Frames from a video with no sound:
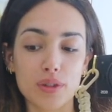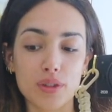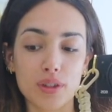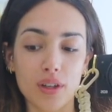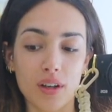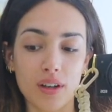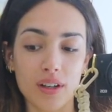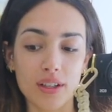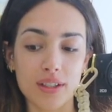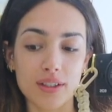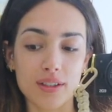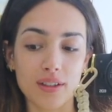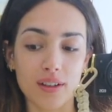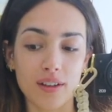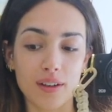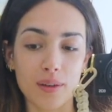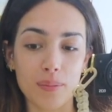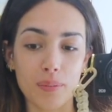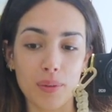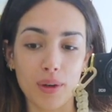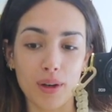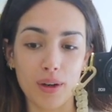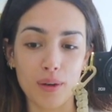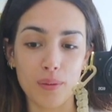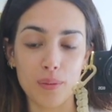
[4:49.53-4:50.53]
on a
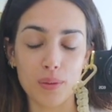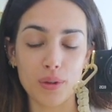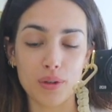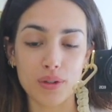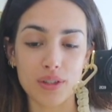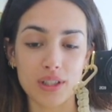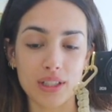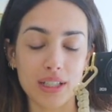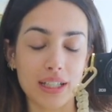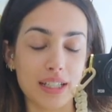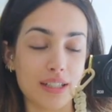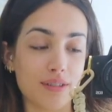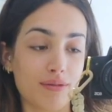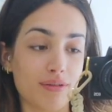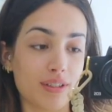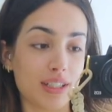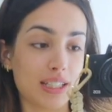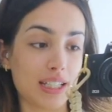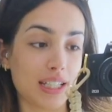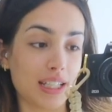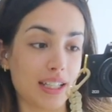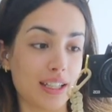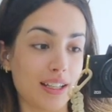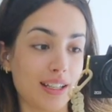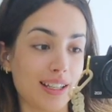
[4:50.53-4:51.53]
bottle of water is
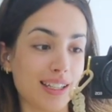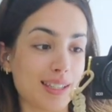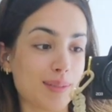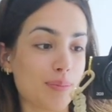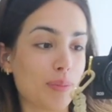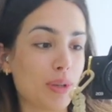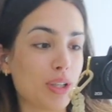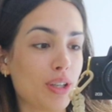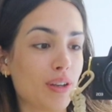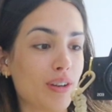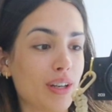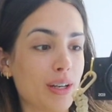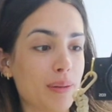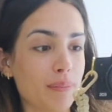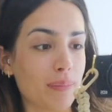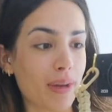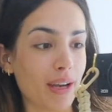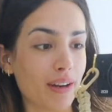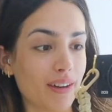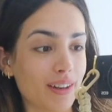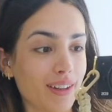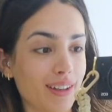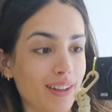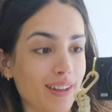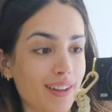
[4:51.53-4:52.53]
ridiculous, but you're in
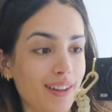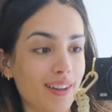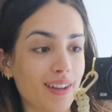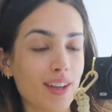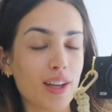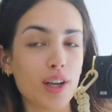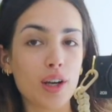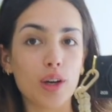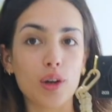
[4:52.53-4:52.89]
America